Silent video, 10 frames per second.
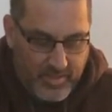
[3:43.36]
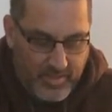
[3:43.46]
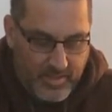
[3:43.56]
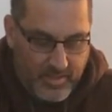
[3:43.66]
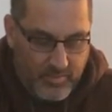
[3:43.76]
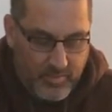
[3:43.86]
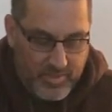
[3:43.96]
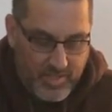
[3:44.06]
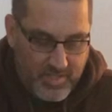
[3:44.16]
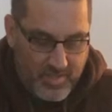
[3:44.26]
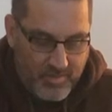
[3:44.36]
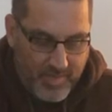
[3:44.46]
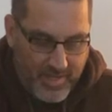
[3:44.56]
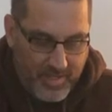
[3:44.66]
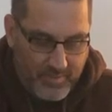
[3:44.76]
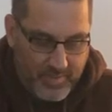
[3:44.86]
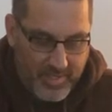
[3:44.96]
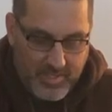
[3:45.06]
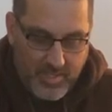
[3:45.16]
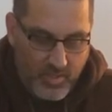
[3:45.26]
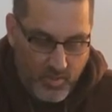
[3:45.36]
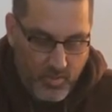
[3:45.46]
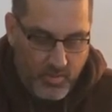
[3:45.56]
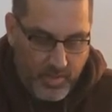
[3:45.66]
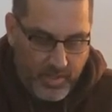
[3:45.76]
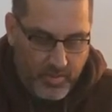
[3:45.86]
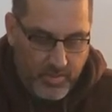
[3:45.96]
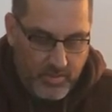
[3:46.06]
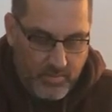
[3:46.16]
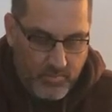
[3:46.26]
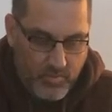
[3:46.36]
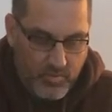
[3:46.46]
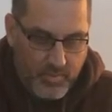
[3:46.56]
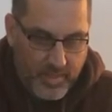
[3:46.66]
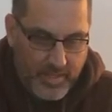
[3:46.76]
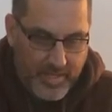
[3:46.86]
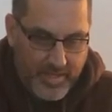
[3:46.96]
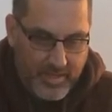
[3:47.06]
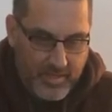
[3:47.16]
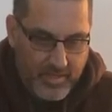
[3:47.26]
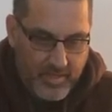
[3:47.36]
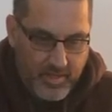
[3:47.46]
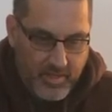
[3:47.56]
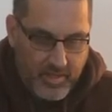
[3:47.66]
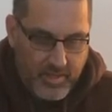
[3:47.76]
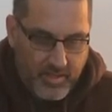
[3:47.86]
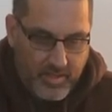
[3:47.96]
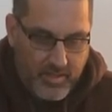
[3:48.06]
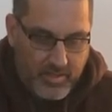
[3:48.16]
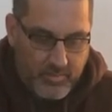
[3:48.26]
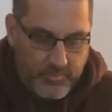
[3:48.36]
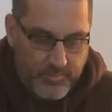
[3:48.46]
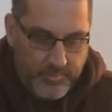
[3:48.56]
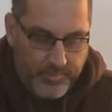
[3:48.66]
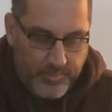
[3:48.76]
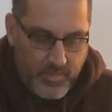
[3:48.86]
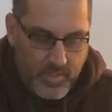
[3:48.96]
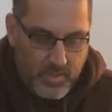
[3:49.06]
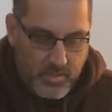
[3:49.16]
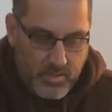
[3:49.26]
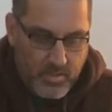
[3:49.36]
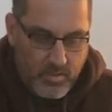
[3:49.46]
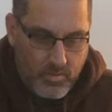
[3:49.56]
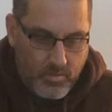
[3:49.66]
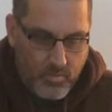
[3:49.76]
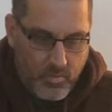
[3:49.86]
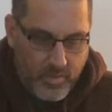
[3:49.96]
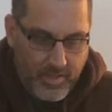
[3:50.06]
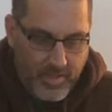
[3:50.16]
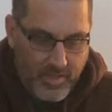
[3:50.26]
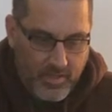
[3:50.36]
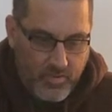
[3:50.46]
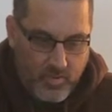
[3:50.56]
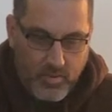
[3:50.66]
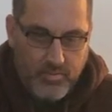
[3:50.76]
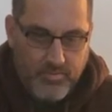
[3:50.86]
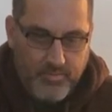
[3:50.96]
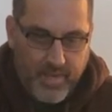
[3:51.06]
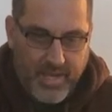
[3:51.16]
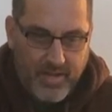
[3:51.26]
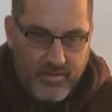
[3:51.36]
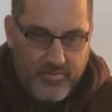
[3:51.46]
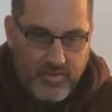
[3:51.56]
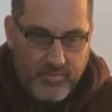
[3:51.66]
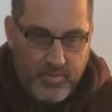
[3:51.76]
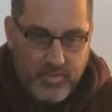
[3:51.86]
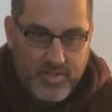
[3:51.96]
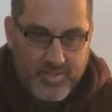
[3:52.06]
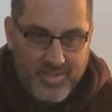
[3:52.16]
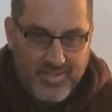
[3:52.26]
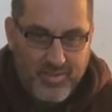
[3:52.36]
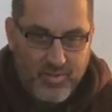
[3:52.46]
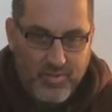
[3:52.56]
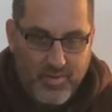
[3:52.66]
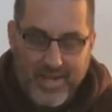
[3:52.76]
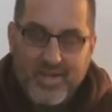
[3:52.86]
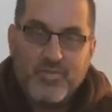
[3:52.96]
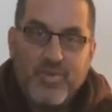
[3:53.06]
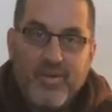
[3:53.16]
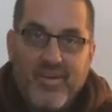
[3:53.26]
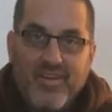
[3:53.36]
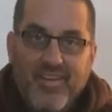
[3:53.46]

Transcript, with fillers: Uh, once I shoved it back into place, I knew I couldn't move my leg. Um, so drove back from New Jersey to Harrisburg.